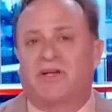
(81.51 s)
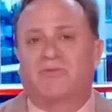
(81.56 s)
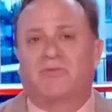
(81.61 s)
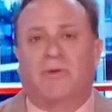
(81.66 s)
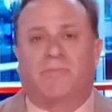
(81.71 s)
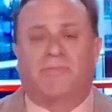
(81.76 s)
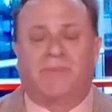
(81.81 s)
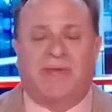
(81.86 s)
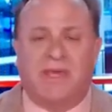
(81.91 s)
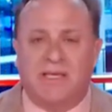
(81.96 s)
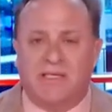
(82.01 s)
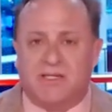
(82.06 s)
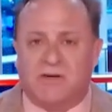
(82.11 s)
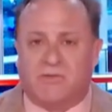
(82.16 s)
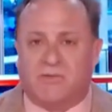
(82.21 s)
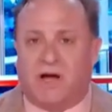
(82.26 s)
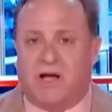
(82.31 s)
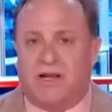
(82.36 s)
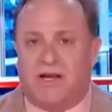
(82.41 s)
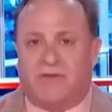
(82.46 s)
to appease
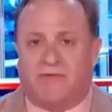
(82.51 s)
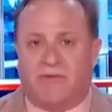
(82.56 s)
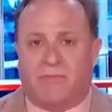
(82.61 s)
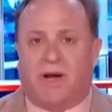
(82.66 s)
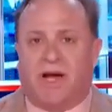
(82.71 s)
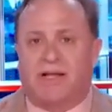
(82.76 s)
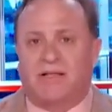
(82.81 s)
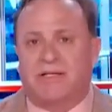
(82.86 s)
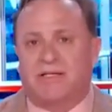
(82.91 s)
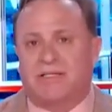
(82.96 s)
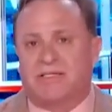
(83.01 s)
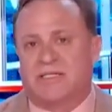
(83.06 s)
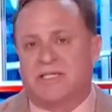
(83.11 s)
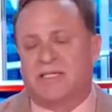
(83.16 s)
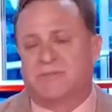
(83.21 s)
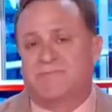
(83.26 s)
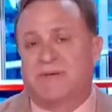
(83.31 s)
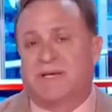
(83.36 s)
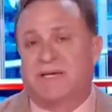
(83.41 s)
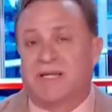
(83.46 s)
Iran. Never mind the
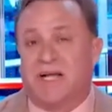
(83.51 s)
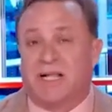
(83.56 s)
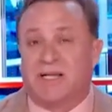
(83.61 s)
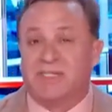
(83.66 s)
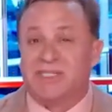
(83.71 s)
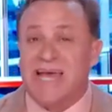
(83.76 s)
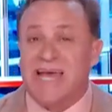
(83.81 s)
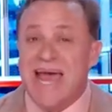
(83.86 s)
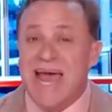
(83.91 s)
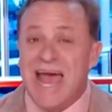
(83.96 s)
six billion dollars.